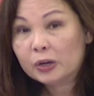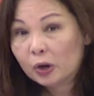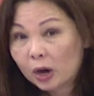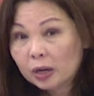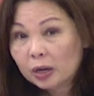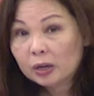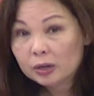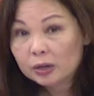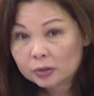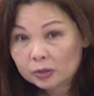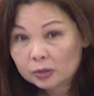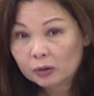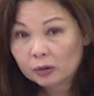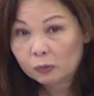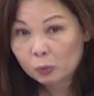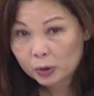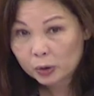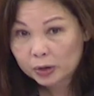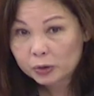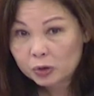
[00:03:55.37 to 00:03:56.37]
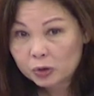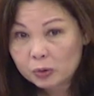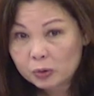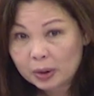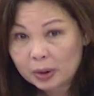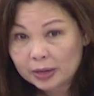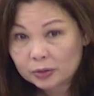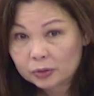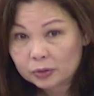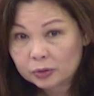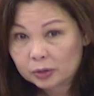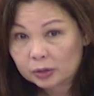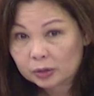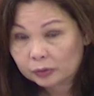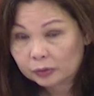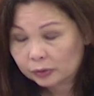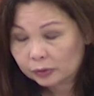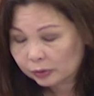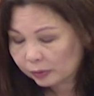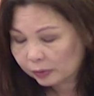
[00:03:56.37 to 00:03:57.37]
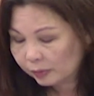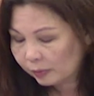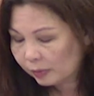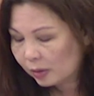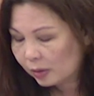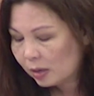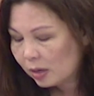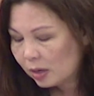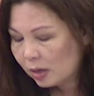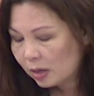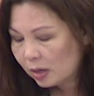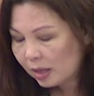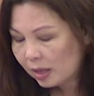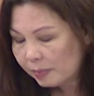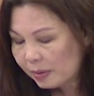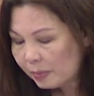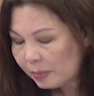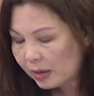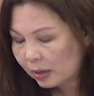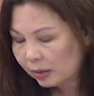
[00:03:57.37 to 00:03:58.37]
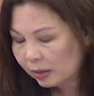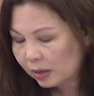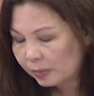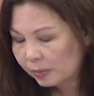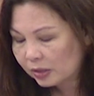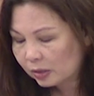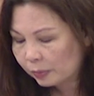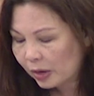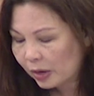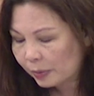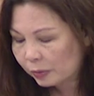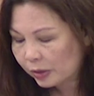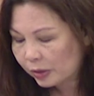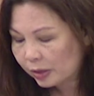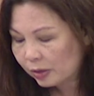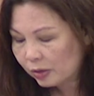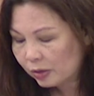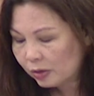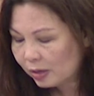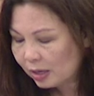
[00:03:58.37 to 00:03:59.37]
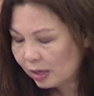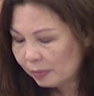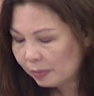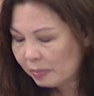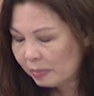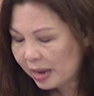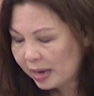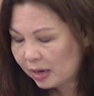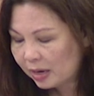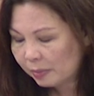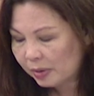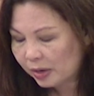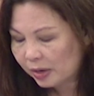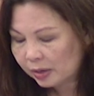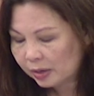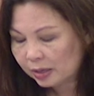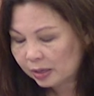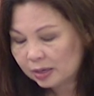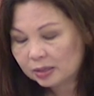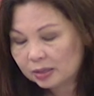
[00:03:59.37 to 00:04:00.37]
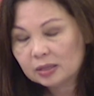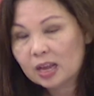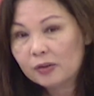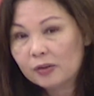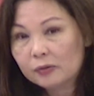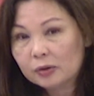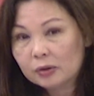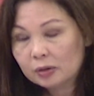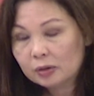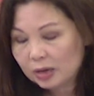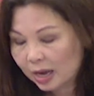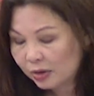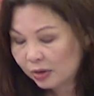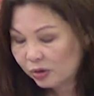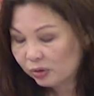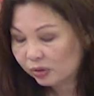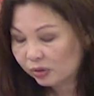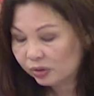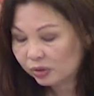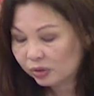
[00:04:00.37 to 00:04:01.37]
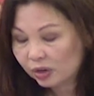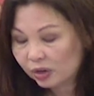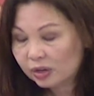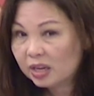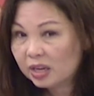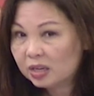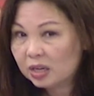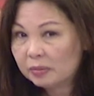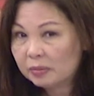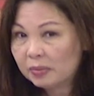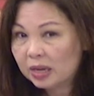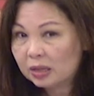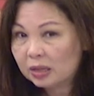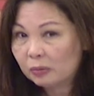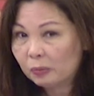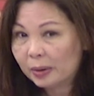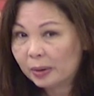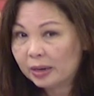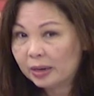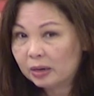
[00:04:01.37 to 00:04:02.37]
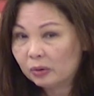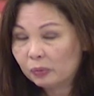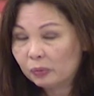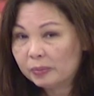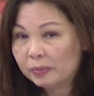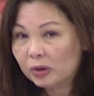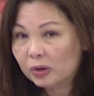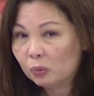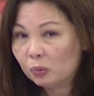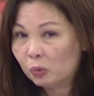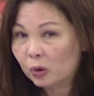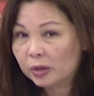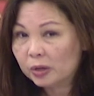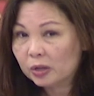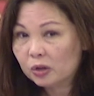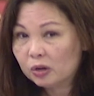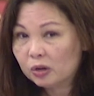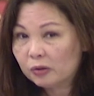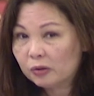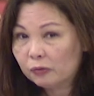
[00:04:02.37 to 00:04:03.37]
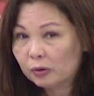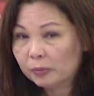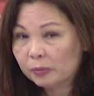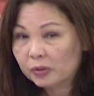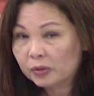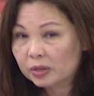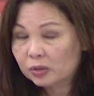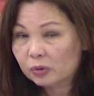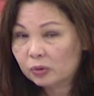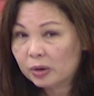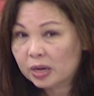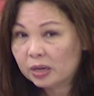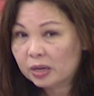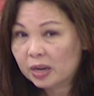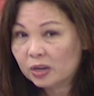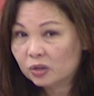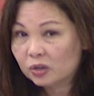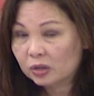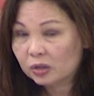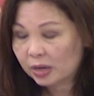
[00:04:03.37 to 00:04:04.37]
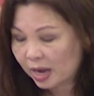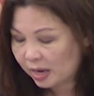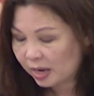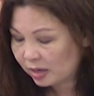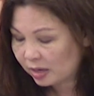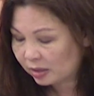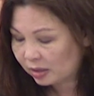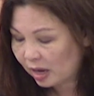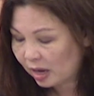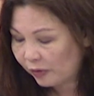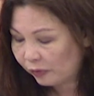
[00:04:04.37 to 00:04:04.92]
regardless of where you might serve. Let me be clear, Mr. Bradbury, you didn't make America any safer, and you certainly didn't make the men and women who wore the uniform of this great nation any